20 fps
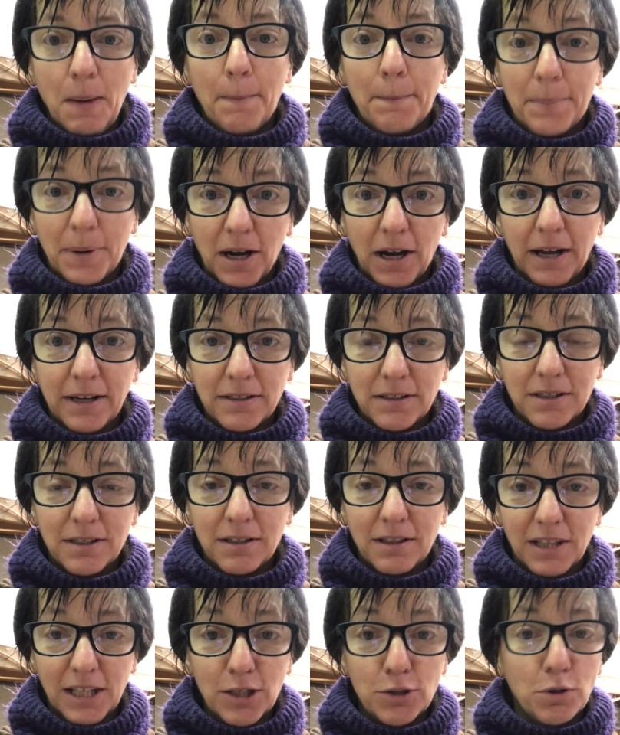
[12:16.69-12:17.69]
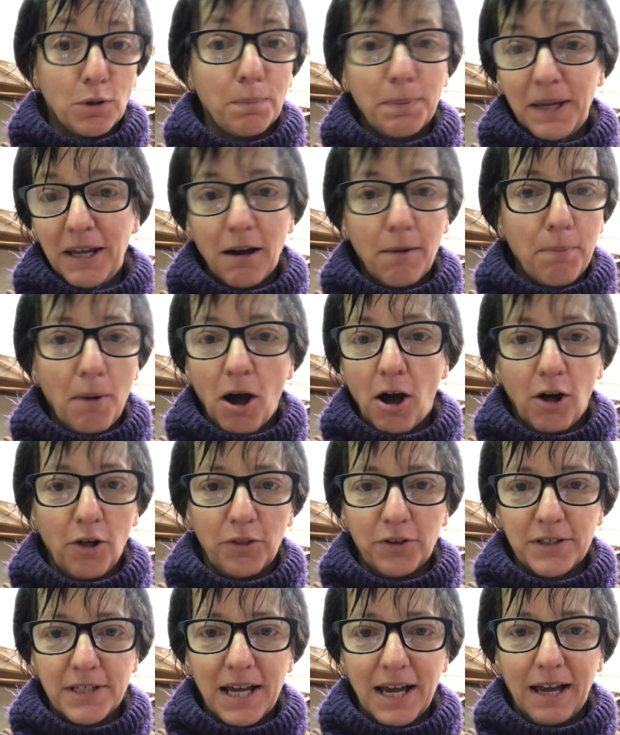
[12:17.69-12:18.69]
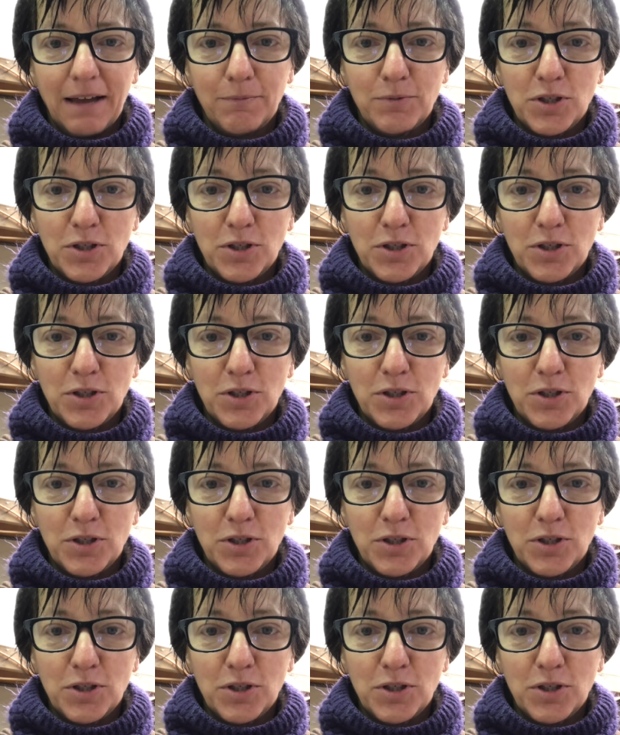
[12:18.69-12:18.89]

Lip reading: But these will be up all the time.